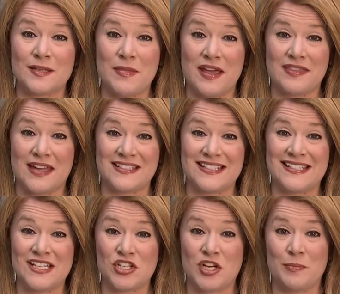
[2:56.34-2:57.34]
to make that
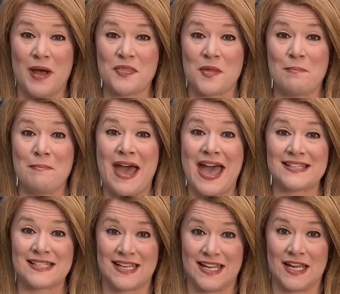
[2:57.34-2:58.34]
decision about the
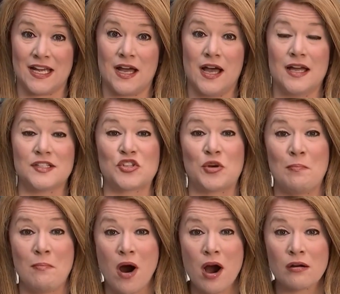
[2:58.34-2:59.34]
masking uh,
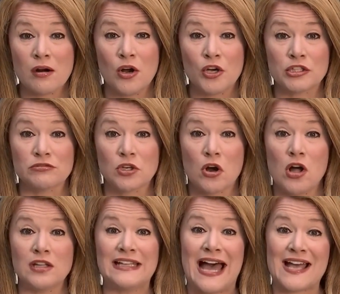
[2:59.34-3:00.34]
tomorrow. You
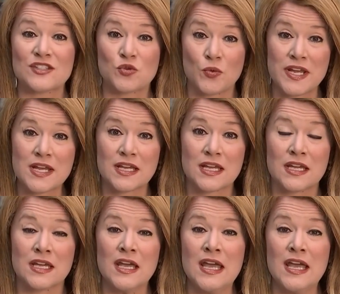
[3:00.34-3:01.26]
recall last week he